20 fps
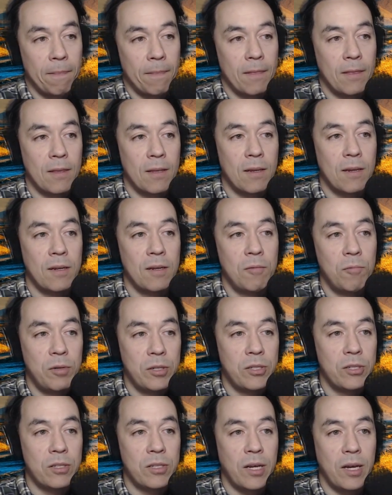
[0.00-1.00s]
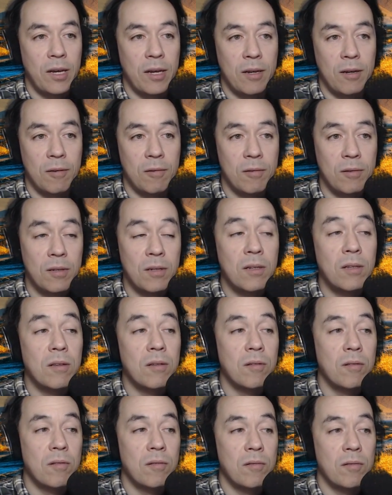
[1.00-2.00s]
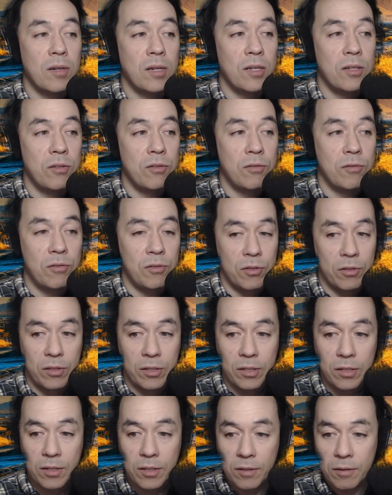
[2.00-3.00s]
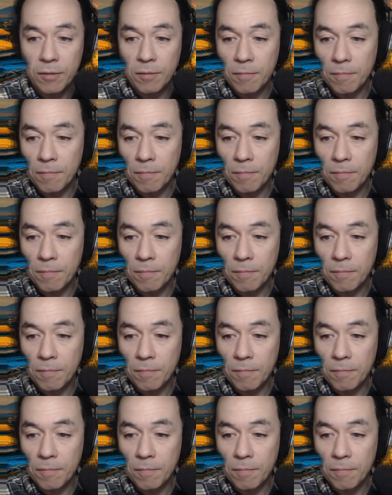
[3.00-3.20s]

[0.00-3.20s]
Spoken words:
Okay, which is how I usually go.